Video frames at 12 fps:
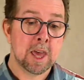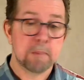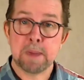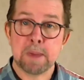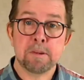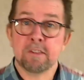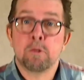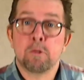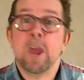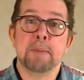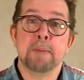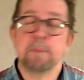maybe it's
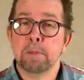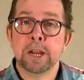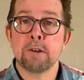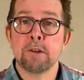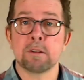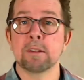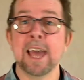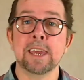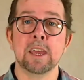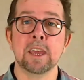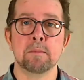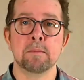great, maybe players
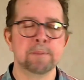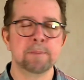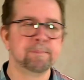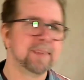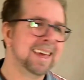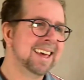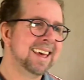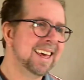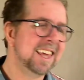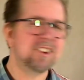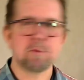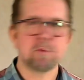like it, but
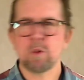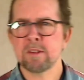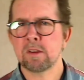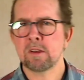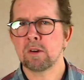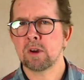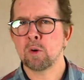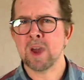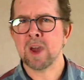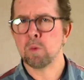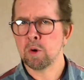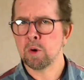it just wasn't
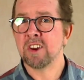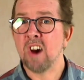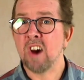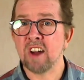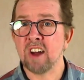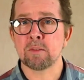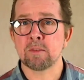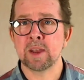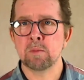quite worth the cost, right?